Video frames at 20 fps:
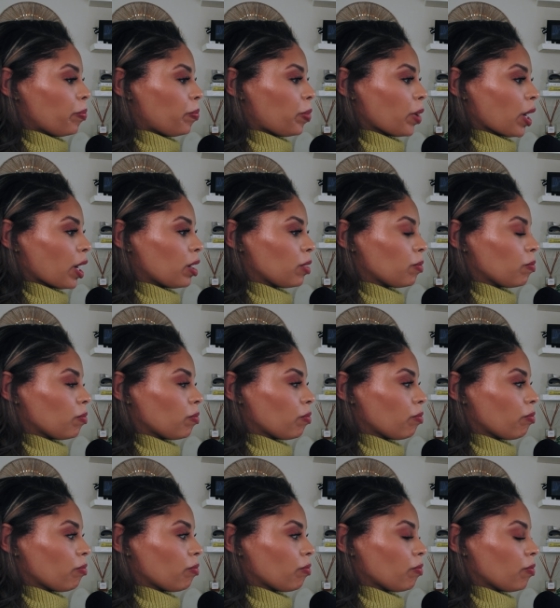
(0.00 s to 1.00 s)
but
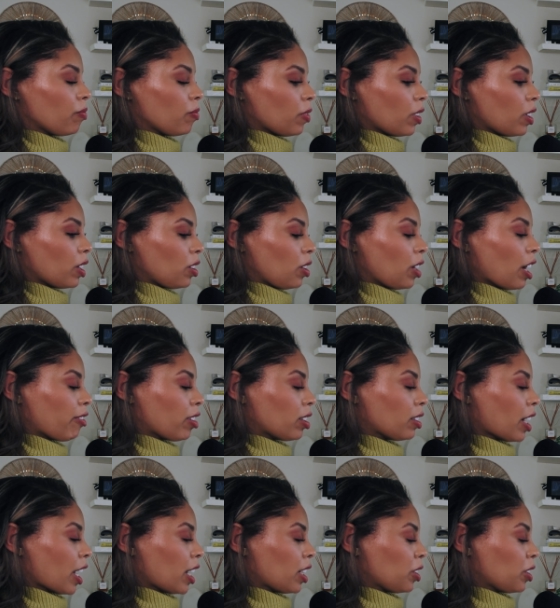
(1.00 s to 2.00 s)
you have a
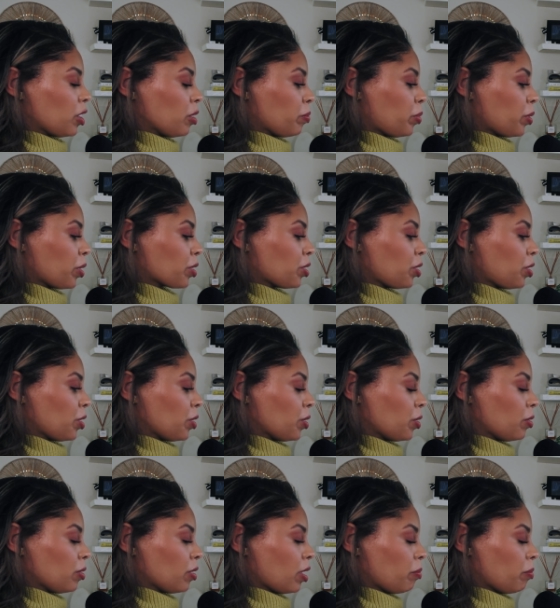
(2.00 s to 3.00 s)
line in your book
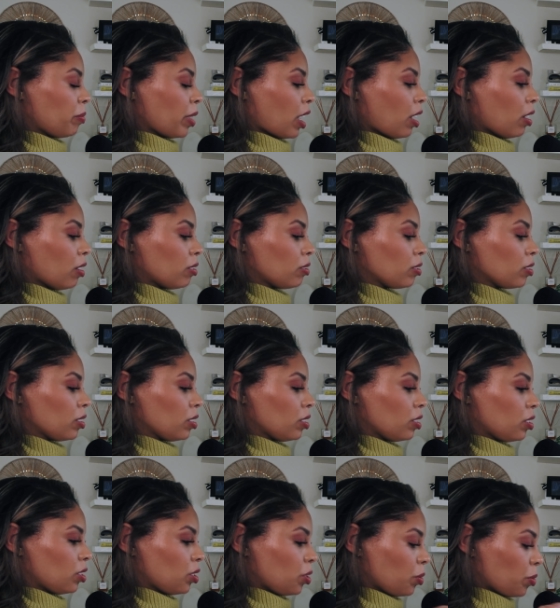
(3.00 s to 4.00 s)
too about,
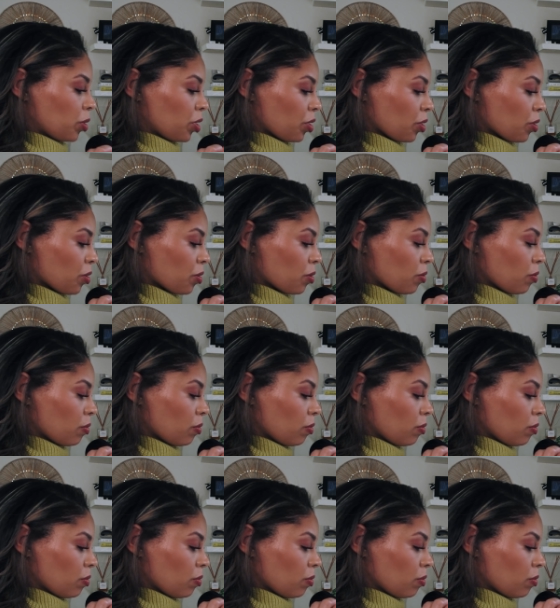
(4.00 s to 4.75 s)
you were just,